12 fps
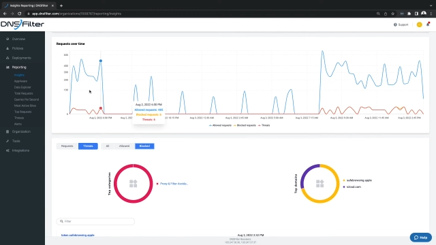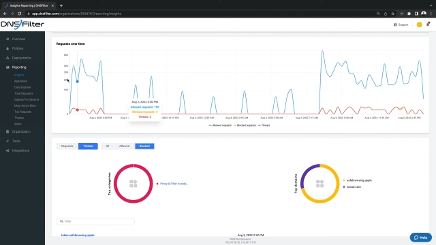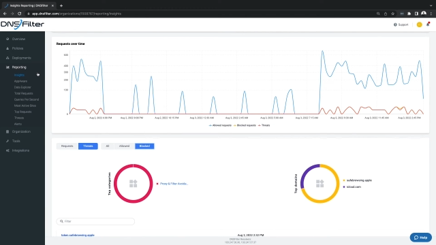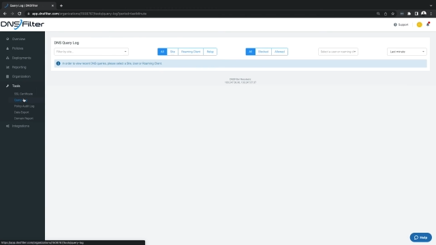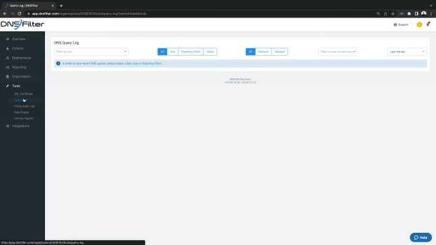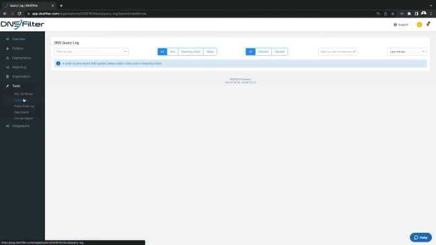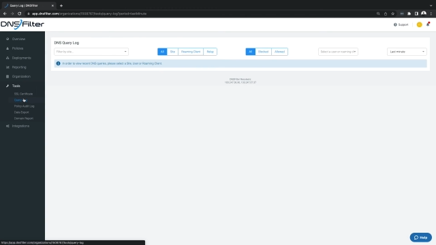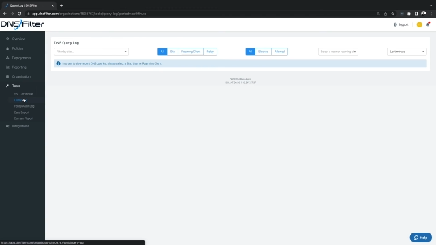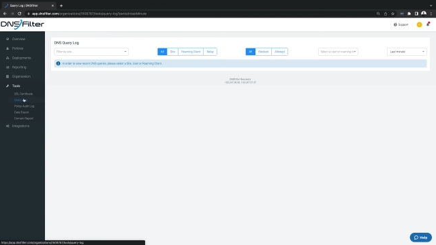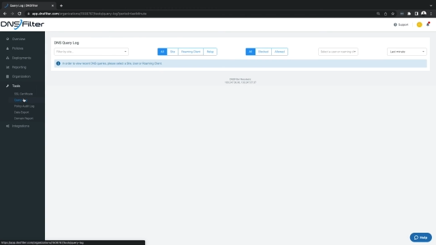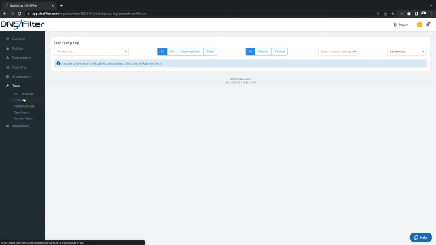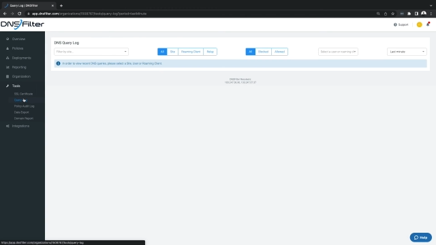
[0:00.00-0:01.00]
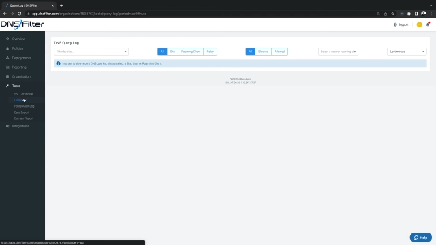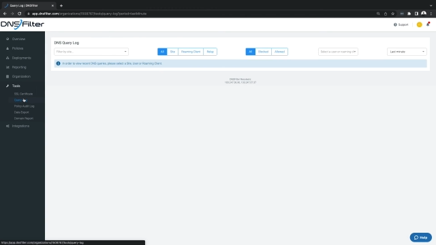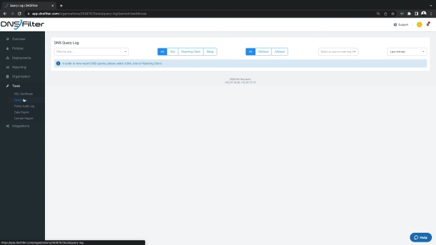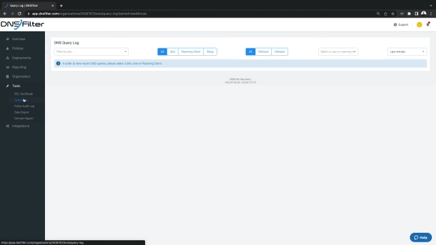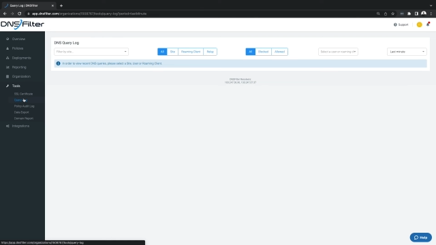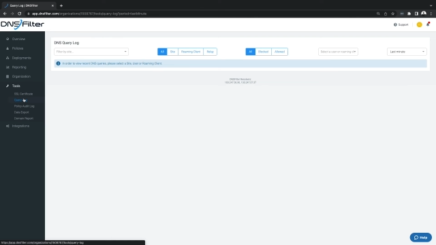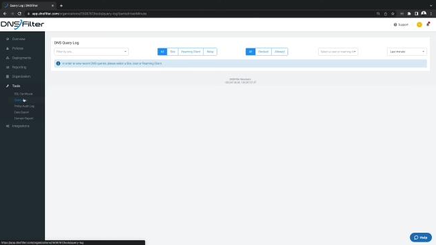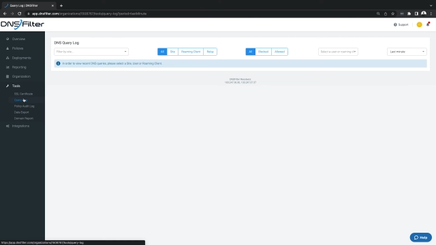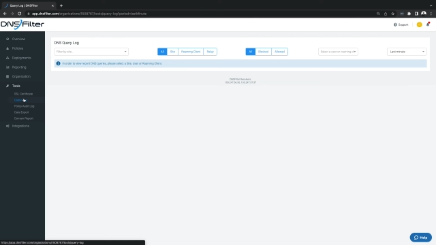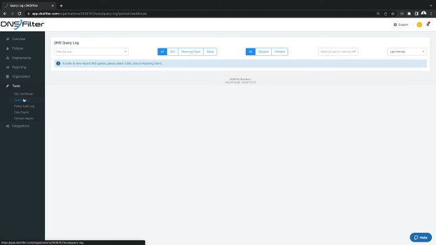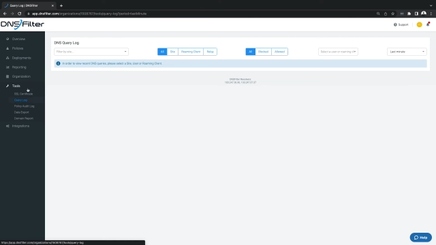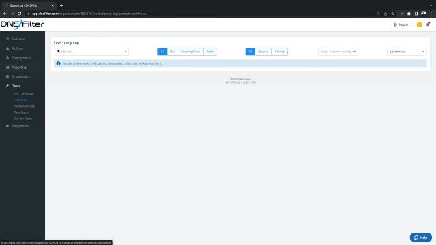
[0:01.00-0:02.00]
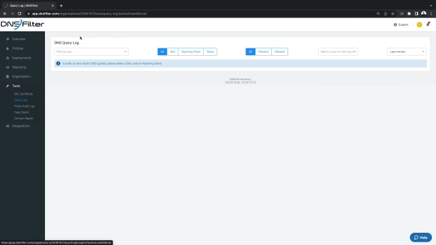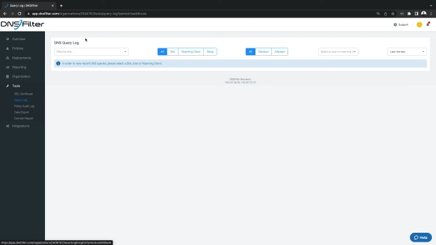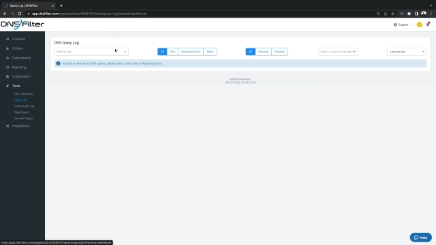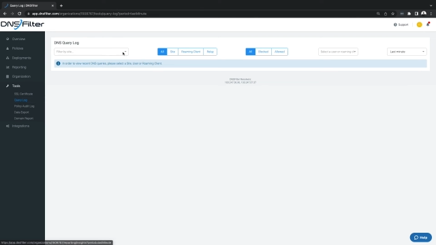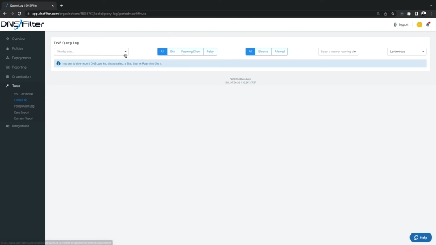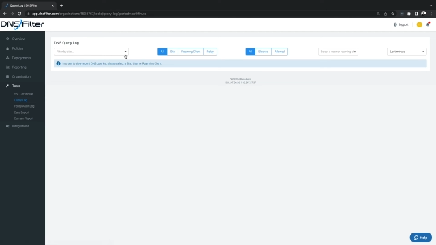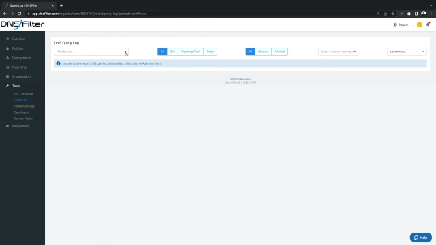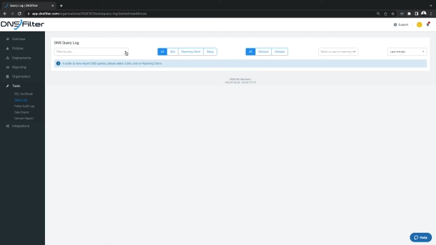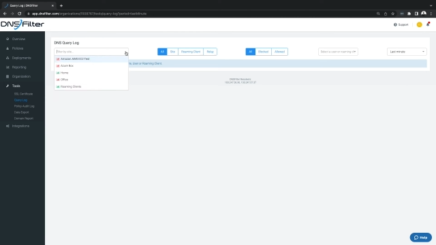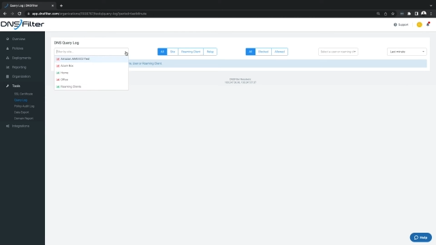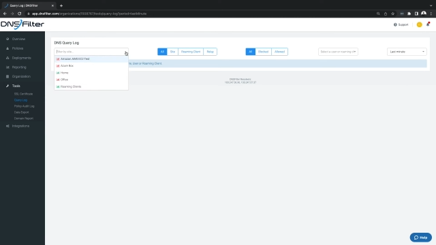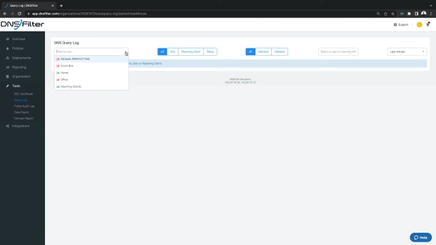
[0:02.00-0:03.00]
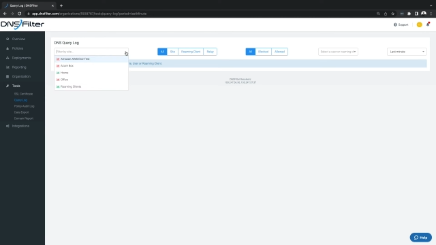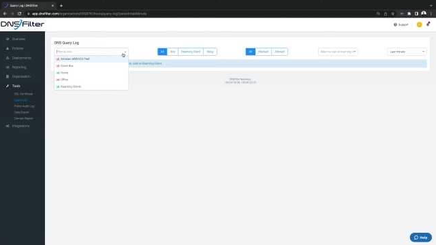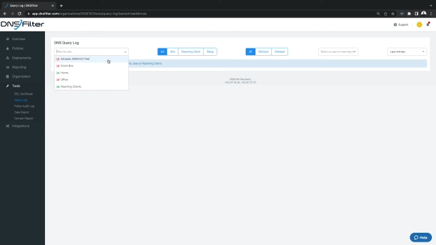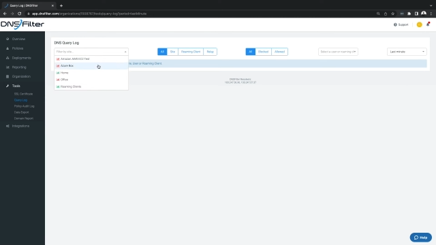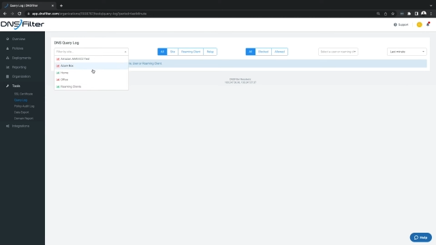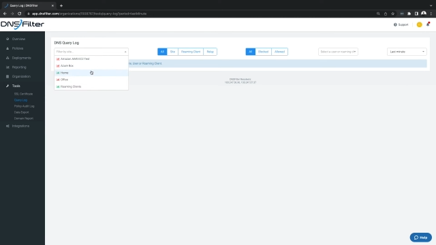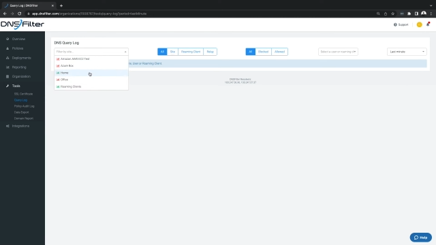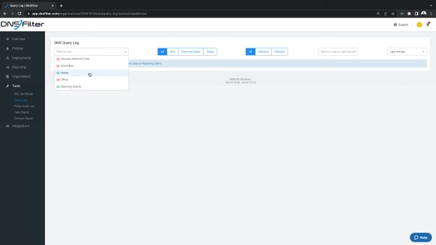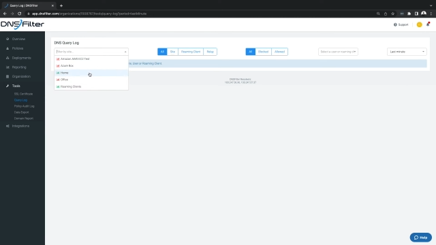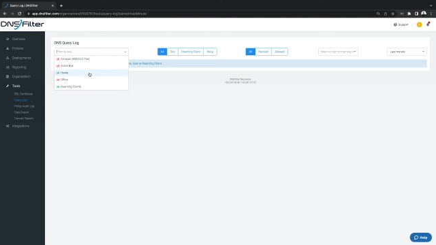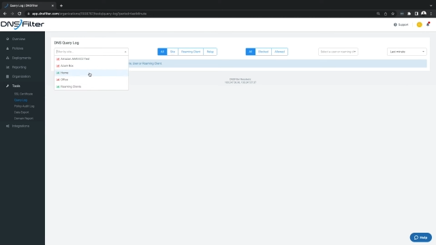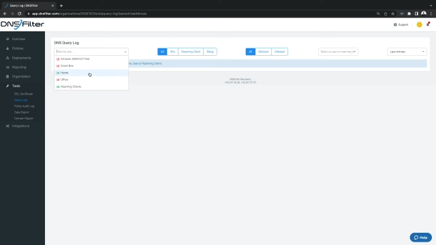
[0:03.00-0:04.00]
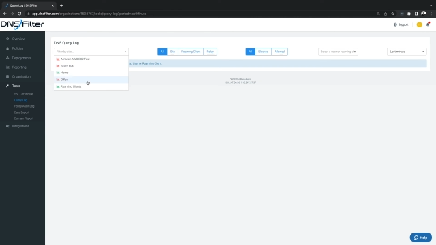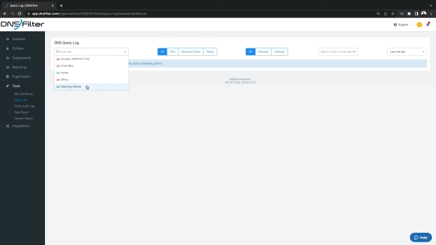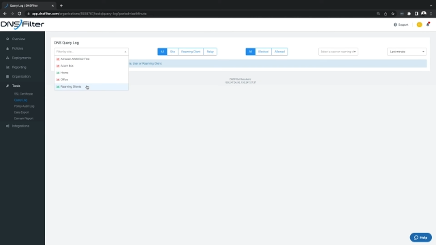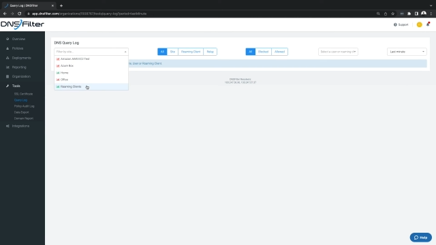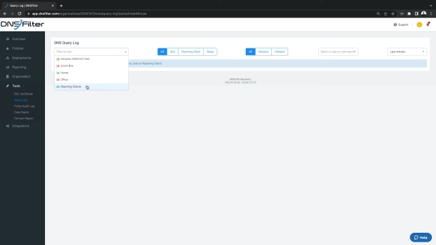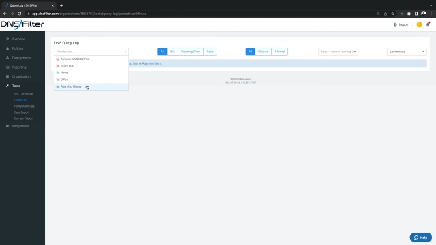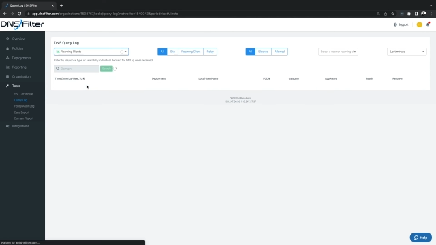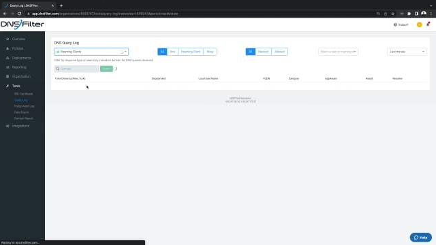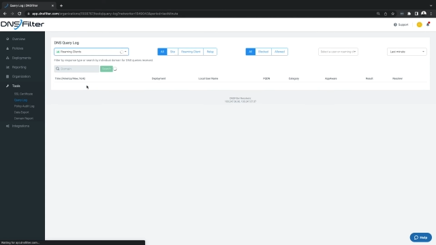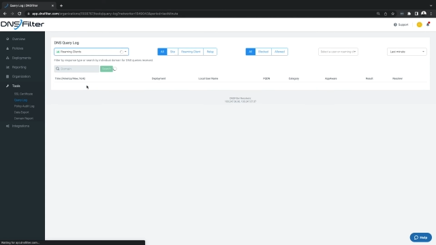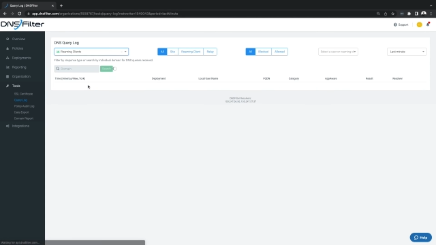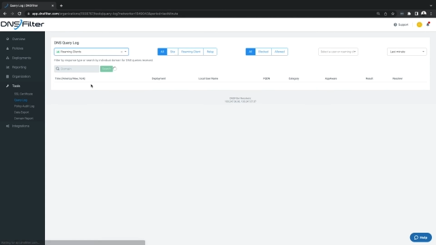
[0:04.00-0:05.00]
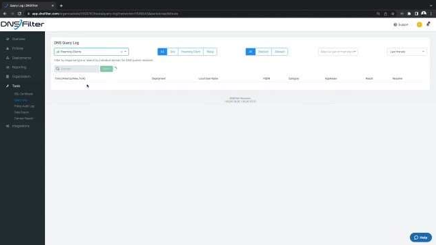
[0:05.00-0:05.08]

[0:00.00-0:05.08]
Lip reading: [unreadable: no face in view]